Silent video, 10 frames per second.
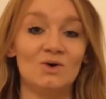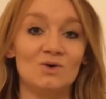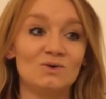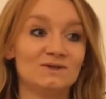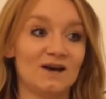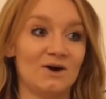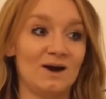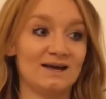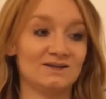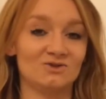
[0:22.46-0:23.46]
Also,
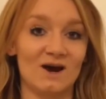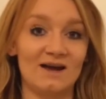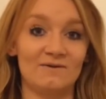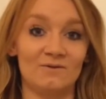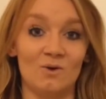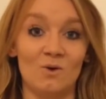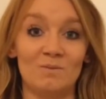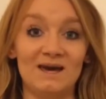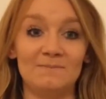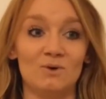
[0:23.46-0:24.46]
it's great for
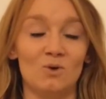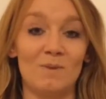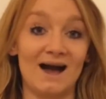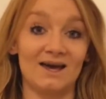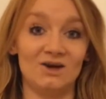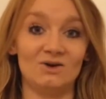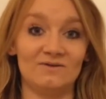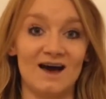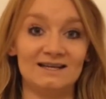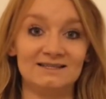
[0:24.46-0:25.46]
people back at
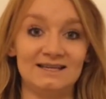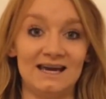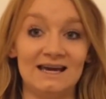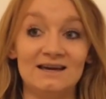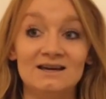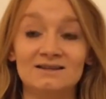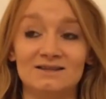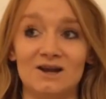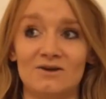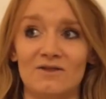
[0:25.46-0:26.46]
university
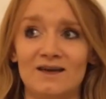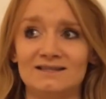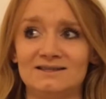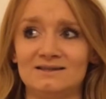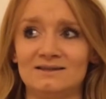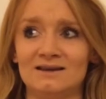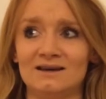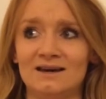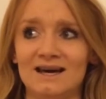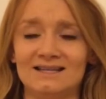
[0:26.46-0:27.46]
to know that this
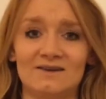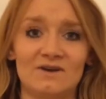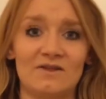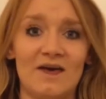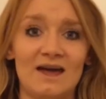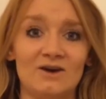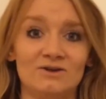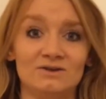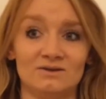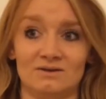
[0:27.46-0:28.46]
is something that they
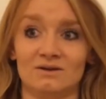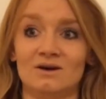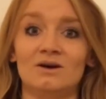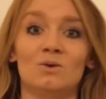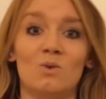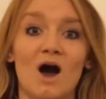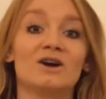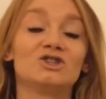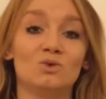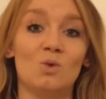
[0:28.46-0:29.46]
could
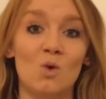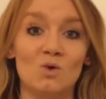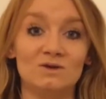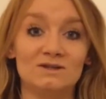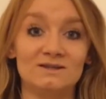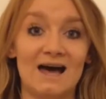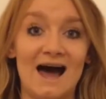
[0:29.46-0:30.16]
work towards